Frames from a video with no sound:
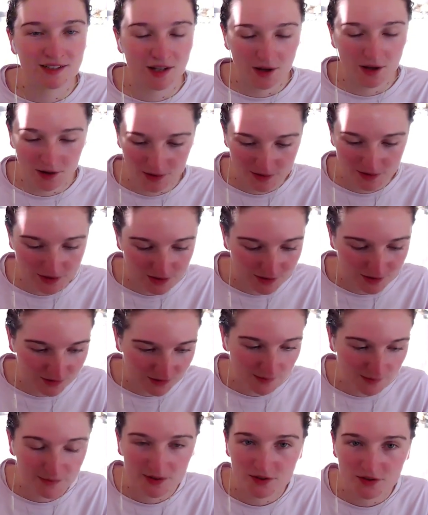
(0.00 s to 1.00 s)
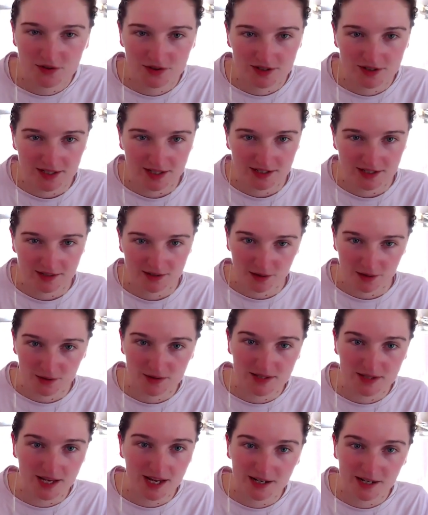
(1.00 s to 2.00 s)
in their own sort of ambitions and
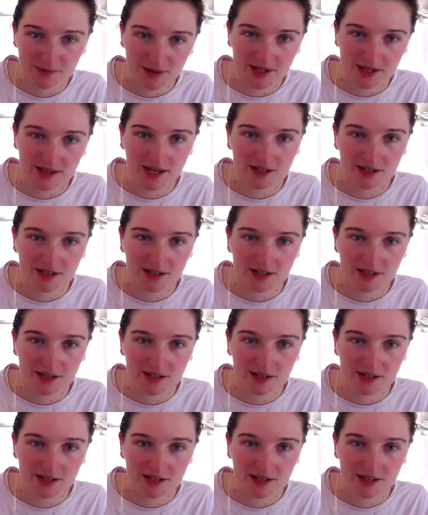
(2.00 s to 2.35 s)
goals anyway,